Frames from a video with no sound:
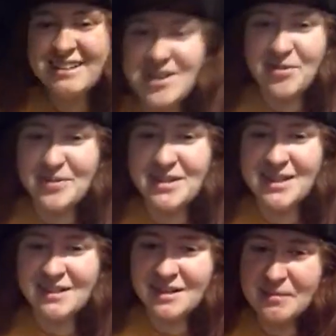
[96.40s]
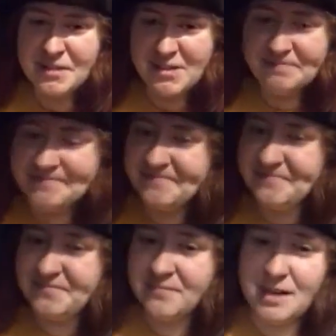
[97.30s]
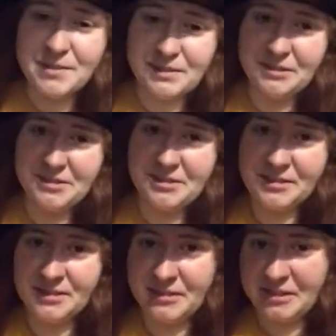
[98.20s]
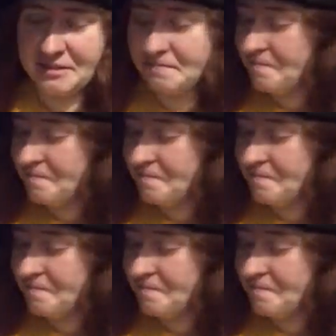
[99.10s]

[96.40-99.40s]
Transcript: No, my dad came home. I'm a loser, okay?